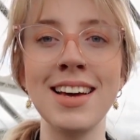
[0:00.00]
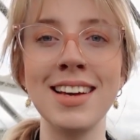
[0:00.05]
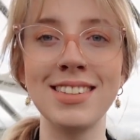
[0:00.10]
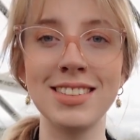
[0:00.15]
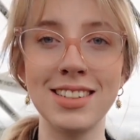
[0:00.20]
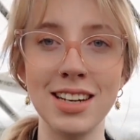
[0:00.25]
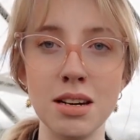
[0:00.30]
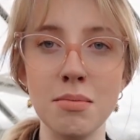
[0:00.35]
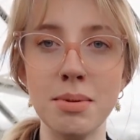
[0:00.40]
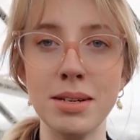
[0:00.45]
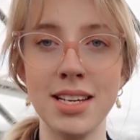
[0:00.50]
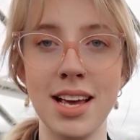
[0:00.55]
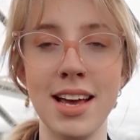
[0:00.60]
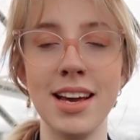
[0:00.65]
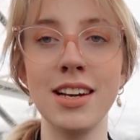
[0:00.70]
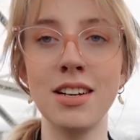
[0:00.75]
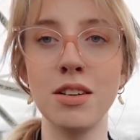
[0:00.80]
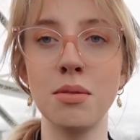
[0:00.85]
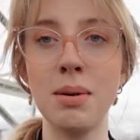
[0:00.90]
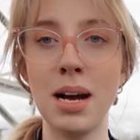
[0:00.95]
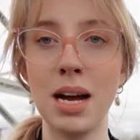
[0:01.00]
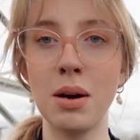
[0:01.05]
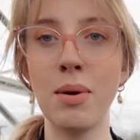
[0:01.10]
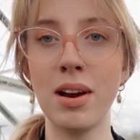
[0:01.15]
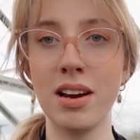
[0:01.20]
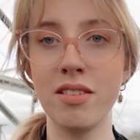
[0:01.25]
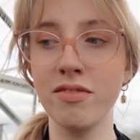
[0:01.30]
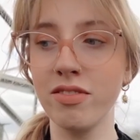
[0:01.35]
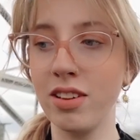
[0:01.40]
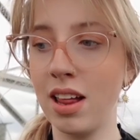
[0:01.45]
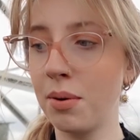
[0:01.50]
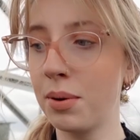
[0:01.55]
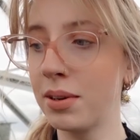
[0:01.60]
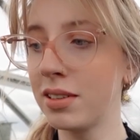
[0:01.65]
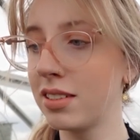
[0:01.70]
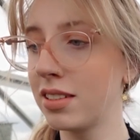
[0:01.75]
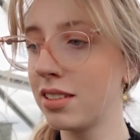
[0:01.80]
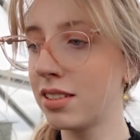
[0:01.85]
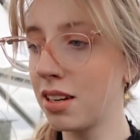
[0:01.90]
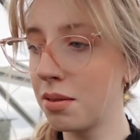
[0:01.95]
is going to be taken up by wedding
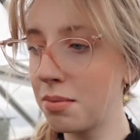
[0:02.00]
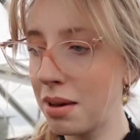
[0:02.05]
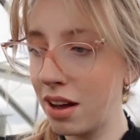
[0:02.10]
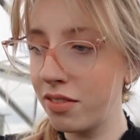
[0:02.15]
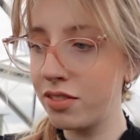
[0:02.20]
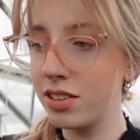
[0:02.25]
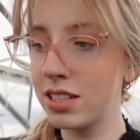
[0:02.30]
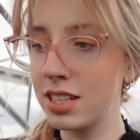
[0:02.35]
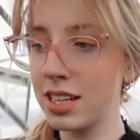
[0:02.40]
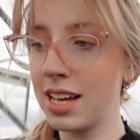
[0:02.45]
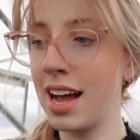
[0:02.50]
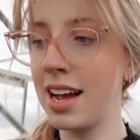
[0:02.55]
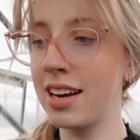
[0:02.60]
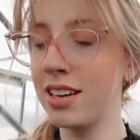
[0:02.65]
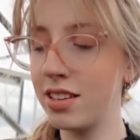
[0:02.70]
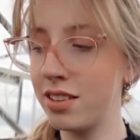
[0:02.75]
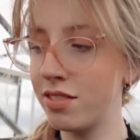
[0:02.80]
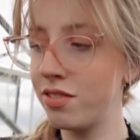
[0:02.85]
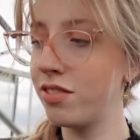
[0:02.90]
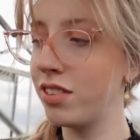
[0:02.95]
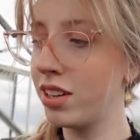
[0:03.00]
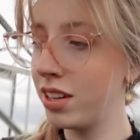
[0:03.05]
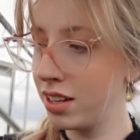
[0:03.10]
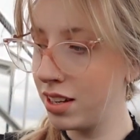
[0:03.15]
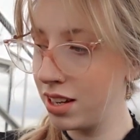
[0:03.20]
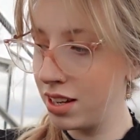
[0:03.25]
flowers, so I'm having to kind of